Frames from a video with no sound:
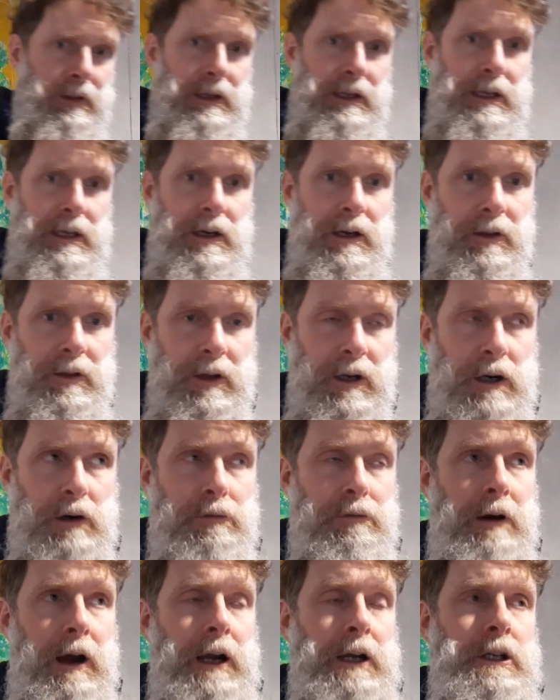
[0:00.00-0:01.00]
the
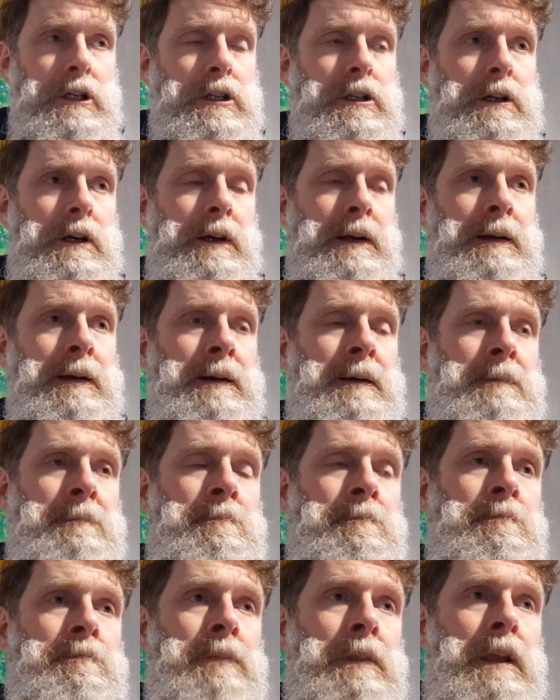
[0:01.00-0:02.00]
crushed.
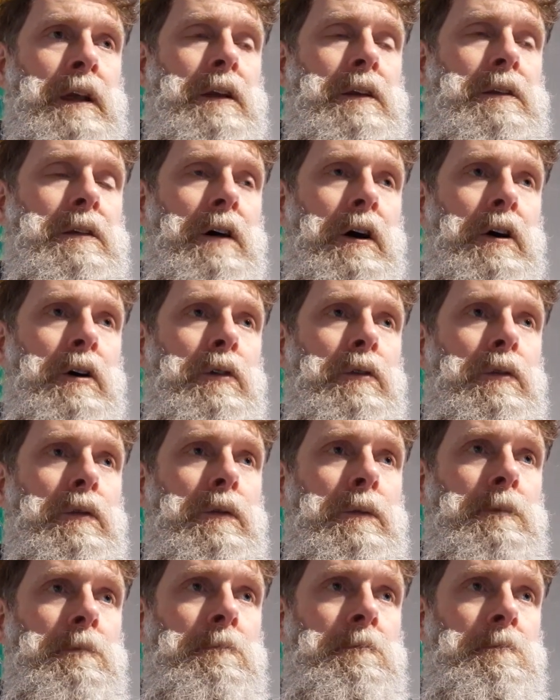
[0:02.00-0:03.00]
So,
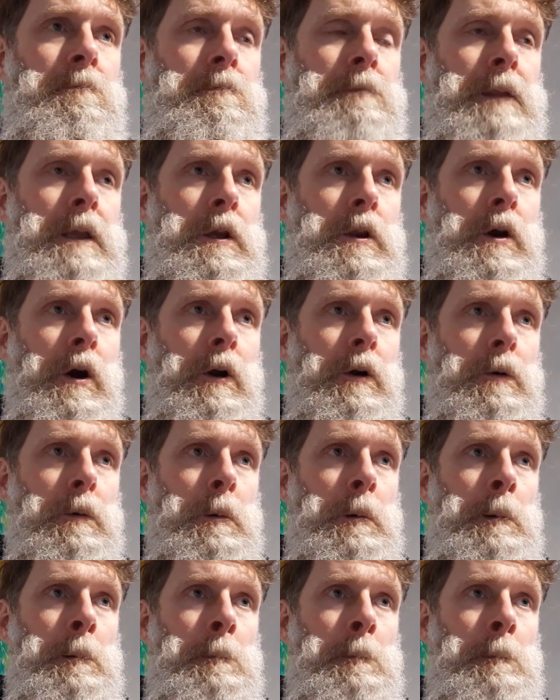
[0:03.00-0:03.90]
you know,